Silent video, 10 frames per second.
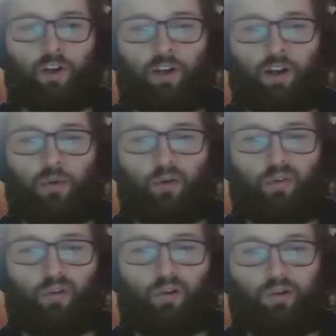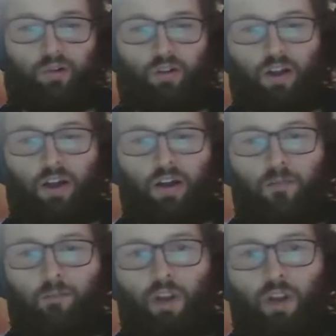in our
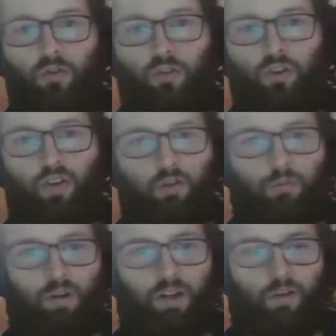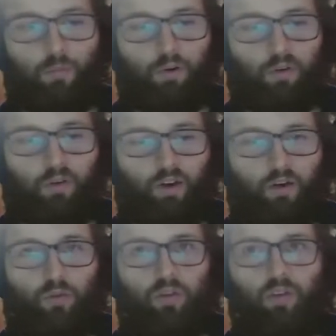circle, you didn't meet the person
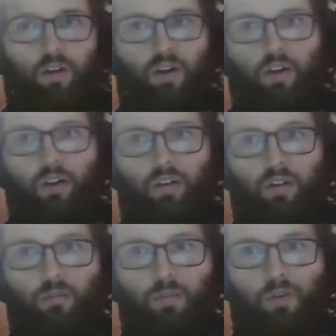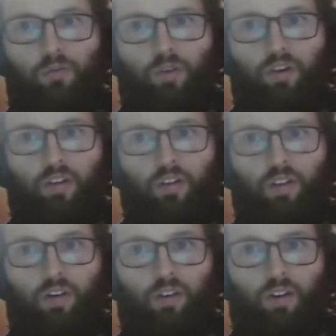that was Marvel
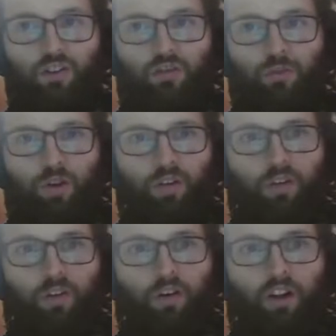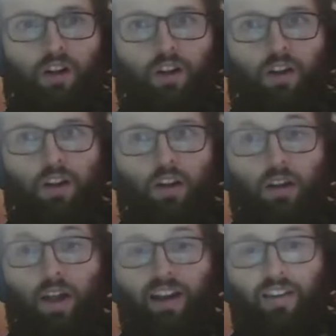DC section wizard. He
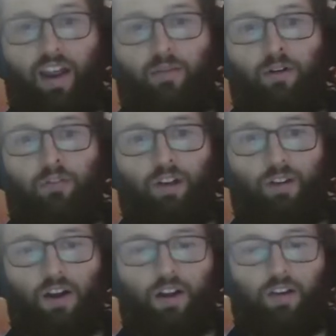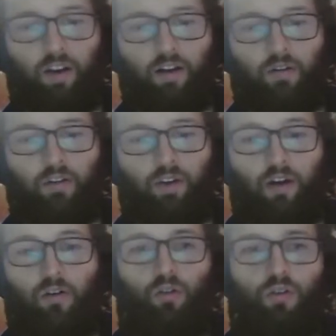liked that movie a lot, and I was like,
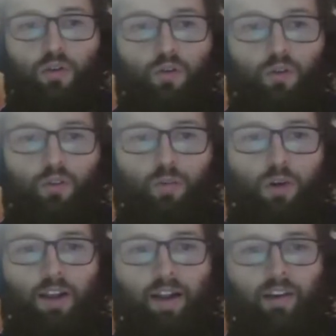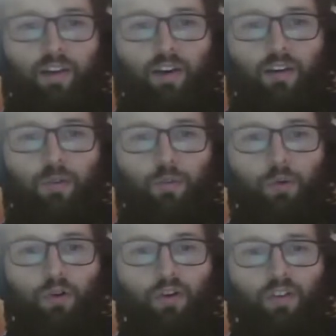oh, cool, someone liked it. We
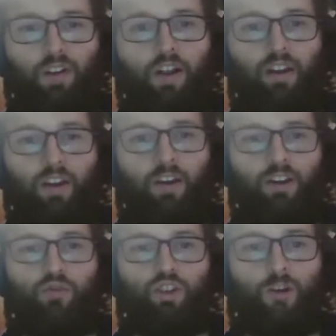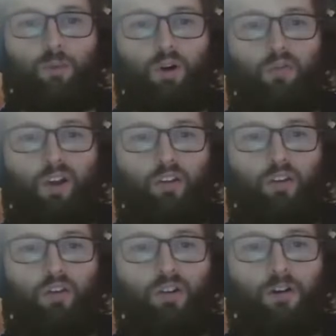won't sound like an echo chamber of
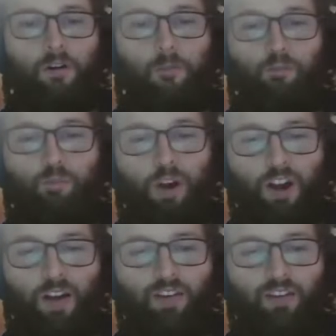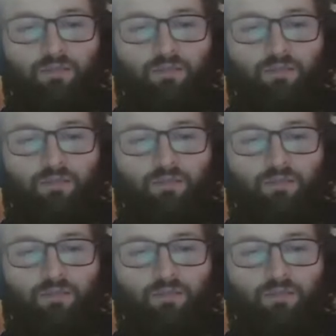hater, but